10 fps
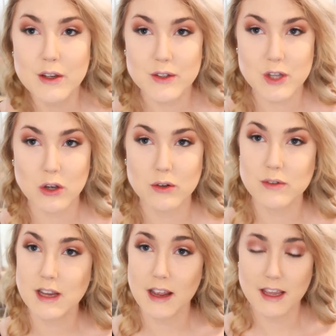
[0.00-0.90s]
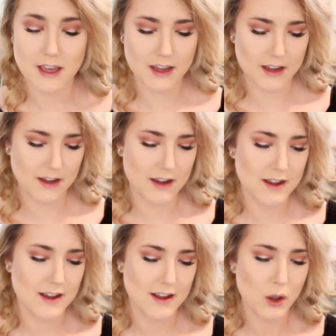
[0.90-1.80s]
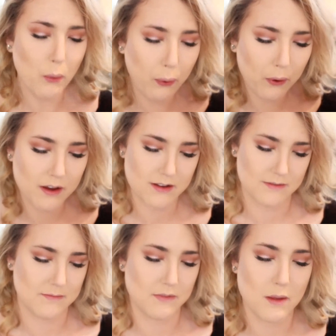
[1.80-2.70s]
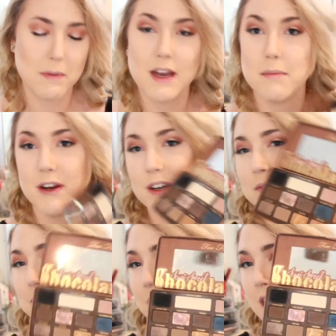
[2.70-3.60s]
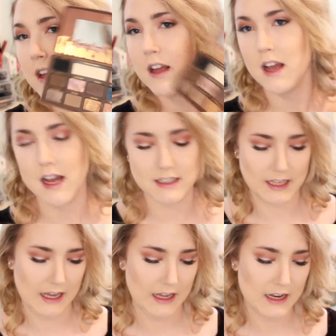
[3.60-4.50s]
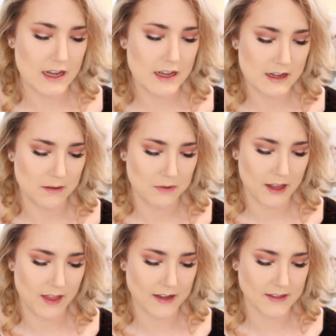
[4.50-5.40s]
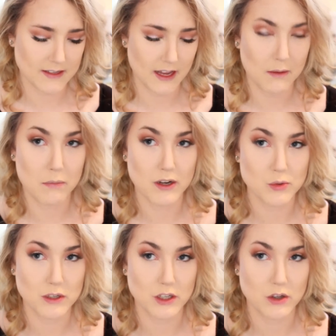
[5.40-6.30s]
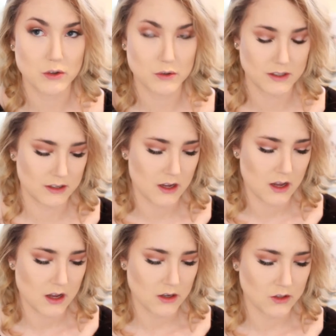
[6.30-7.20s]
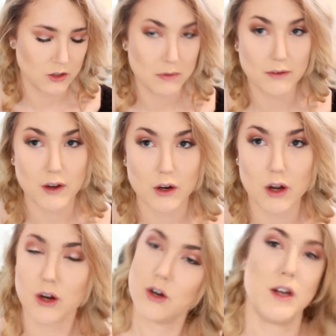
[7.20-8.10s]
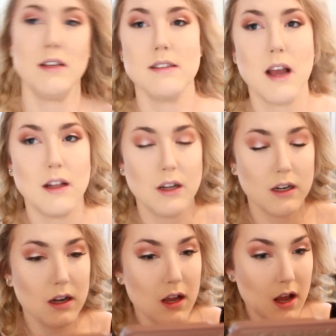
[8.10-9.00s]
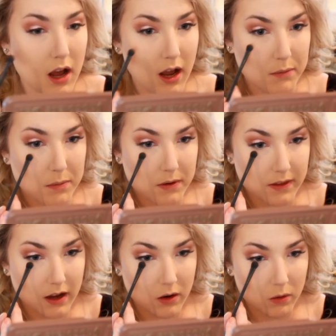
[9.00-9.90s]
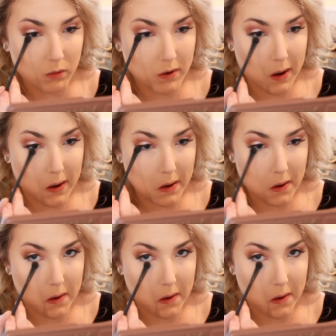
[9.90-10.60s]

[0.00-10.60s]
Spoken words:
So taking peanut butter again, and that same brush we used to buff out our crease color, I'm going to put that right